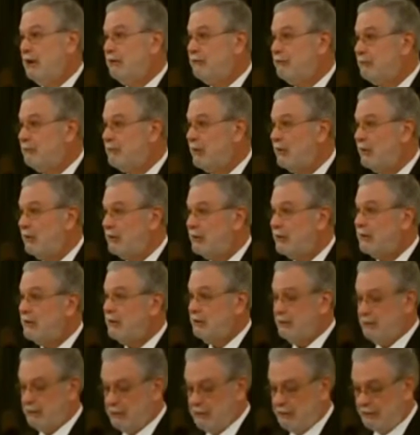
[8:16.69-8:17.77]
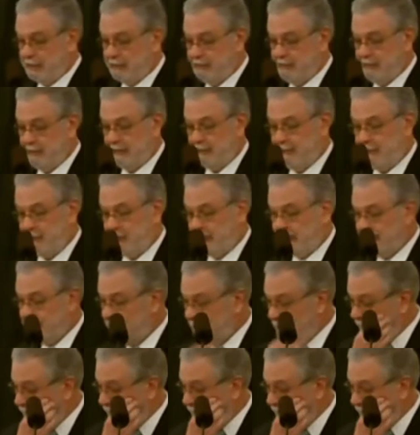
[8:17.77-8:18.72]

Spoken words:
of American young people.